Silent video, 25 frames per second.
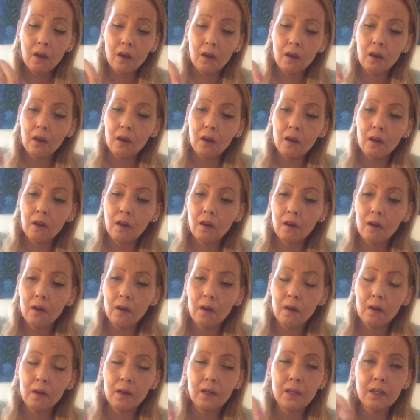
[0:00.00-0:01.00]

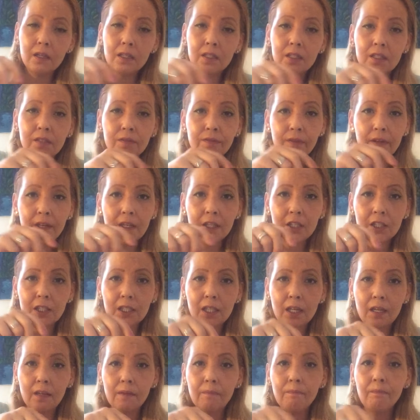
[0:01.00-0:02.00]
uh, it's
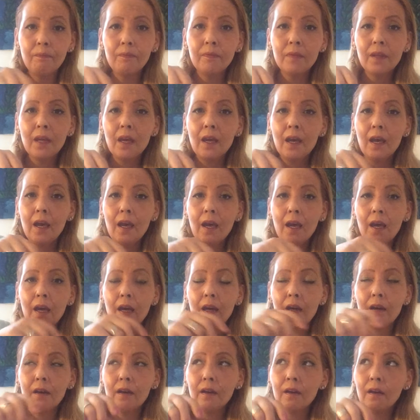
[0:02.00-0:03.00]
finishing
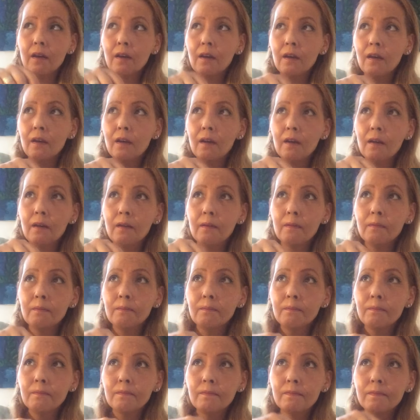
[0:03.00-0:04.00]
and
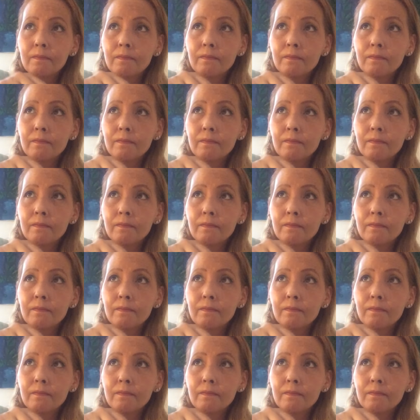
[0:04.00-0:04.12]
um,